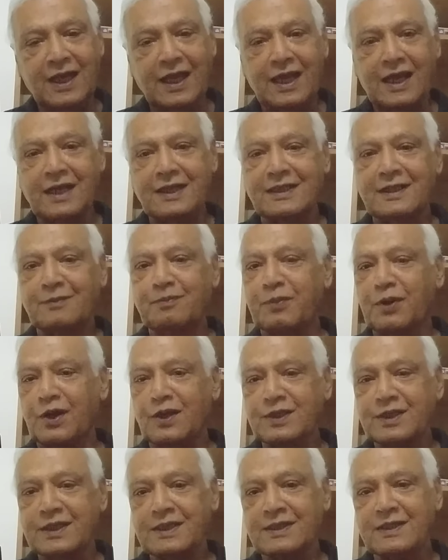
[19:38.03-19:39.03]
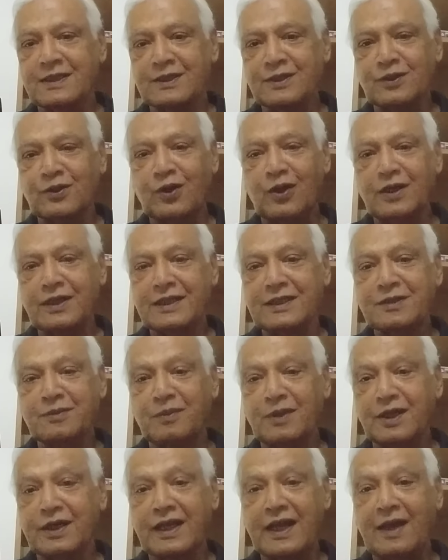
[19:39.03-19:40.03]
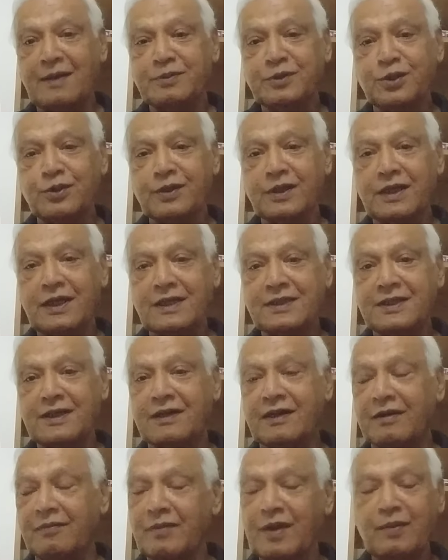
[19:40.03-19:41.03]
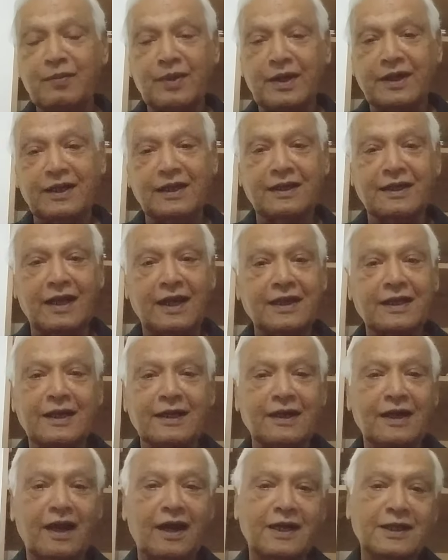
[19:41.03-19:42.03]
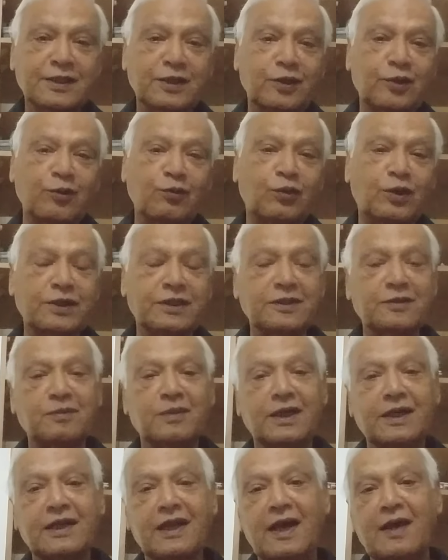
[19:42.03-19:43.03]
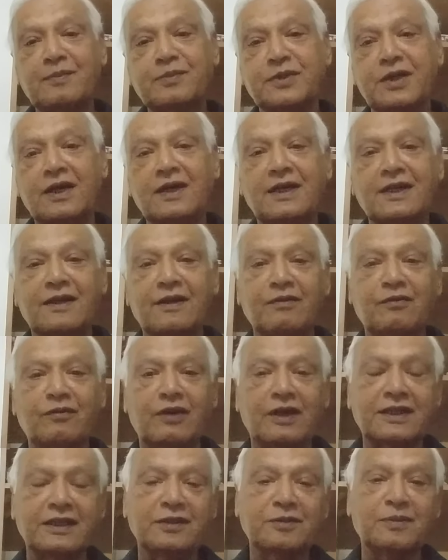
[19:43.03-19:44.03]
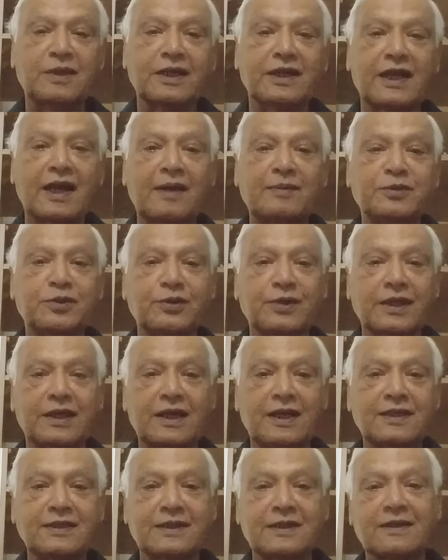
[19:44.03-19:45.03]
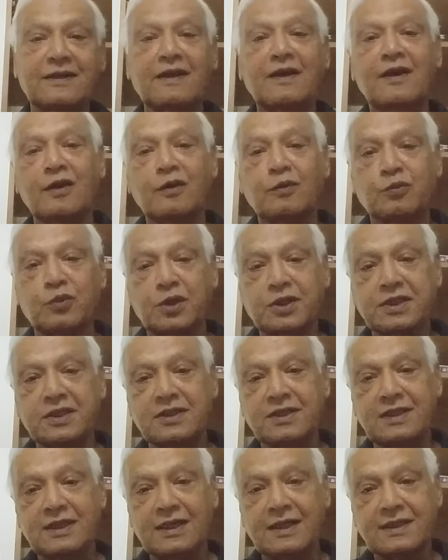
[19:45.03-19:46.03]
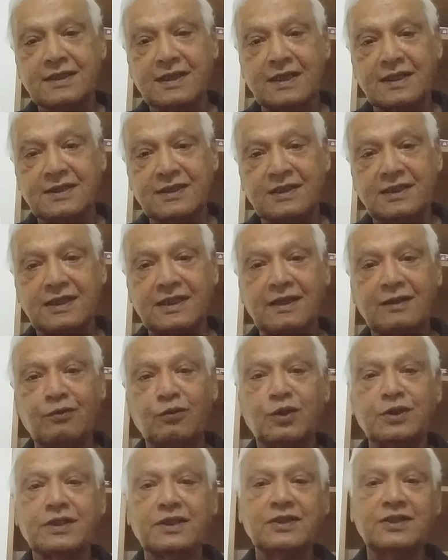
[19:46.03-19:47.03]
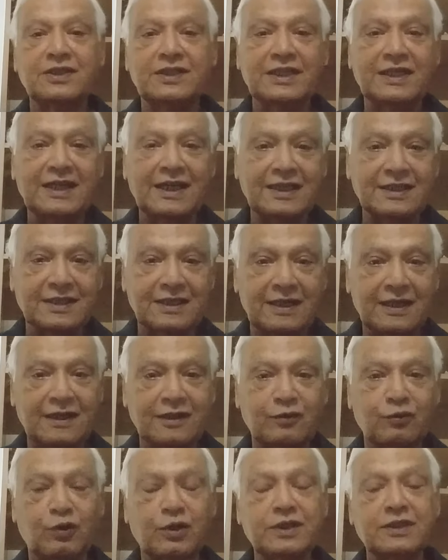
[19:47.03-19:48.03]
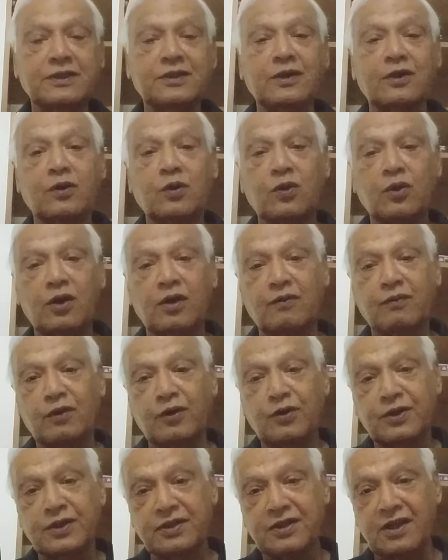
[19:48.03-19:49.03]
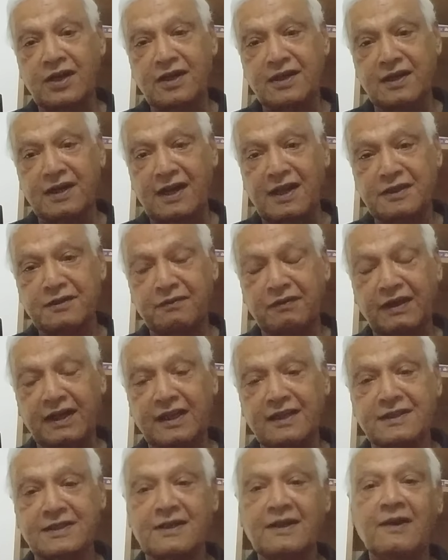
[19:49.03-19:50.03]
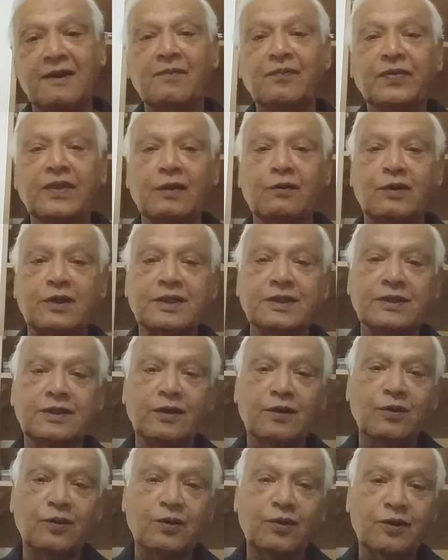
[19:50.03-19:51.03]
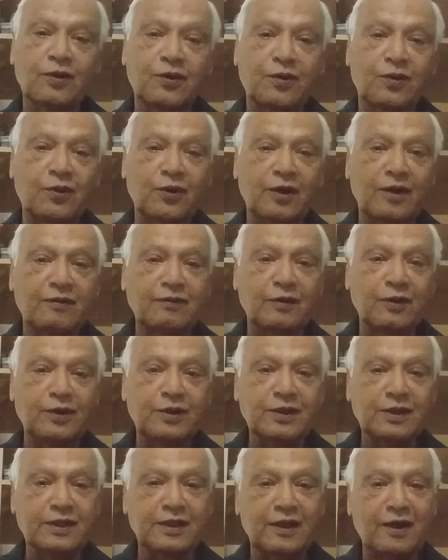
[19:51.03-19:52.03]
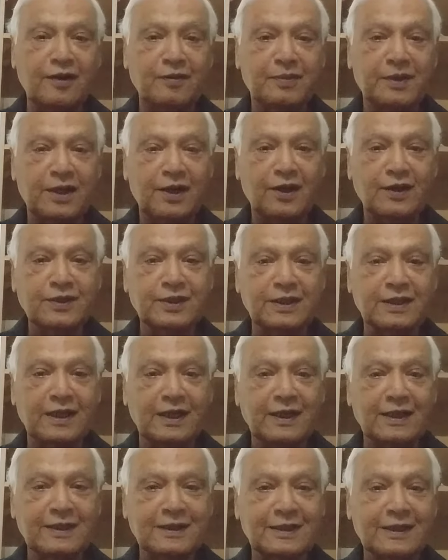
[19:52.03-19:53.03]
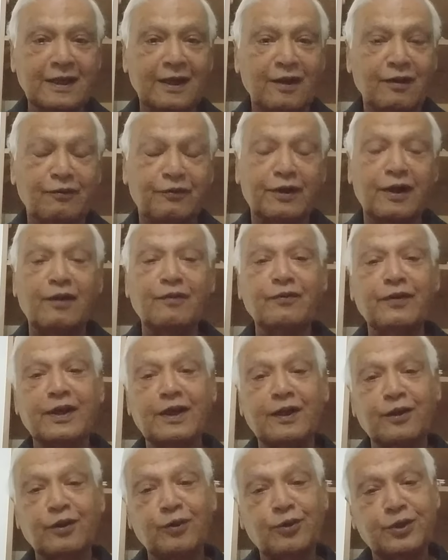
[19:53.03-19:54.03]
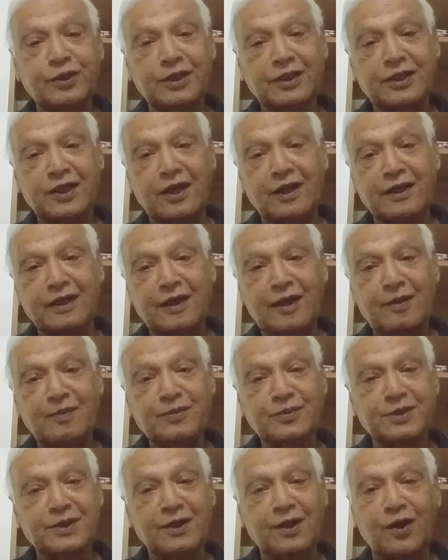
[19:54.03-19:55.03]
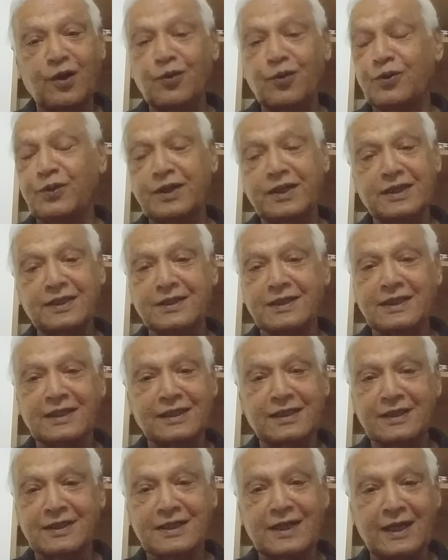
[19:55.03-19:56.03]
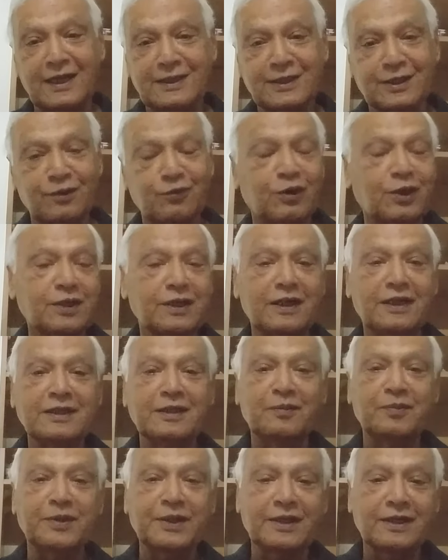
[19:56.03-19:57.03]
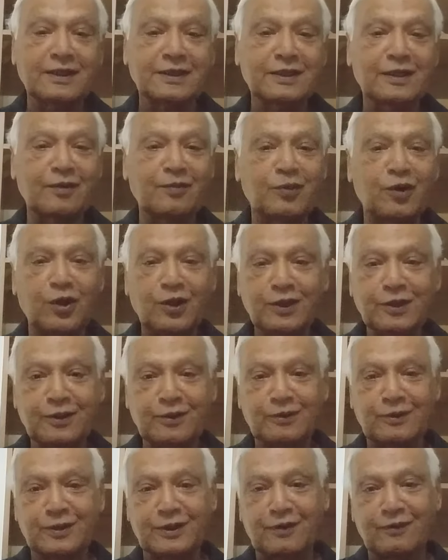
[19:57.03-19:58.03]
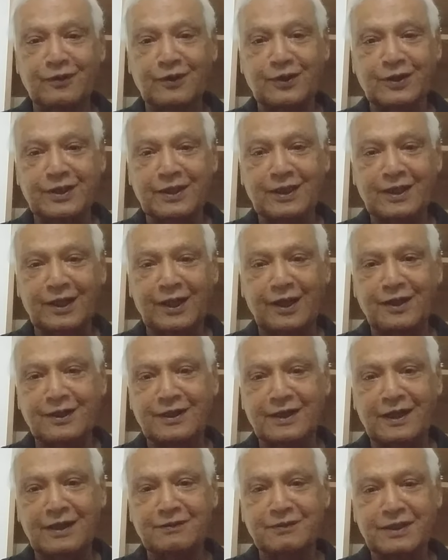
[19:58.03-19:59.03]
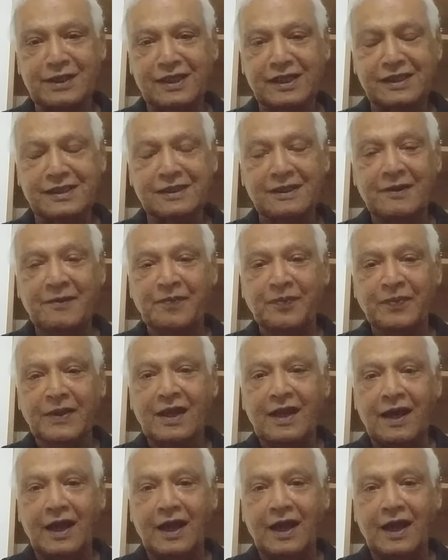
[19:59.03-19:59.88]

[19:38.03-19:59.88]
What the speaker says: and the process is called as mercapturic acid. Remember it. I can ask you what is mercaptan and what is mercapturic acid, what is GSSG, what is GSH, what is the role of glutathione transferase, what is the role of glutathione peroxidase, from where glutathione comes, how it is synthesized, what are the precursor molecules of glutathione transferase.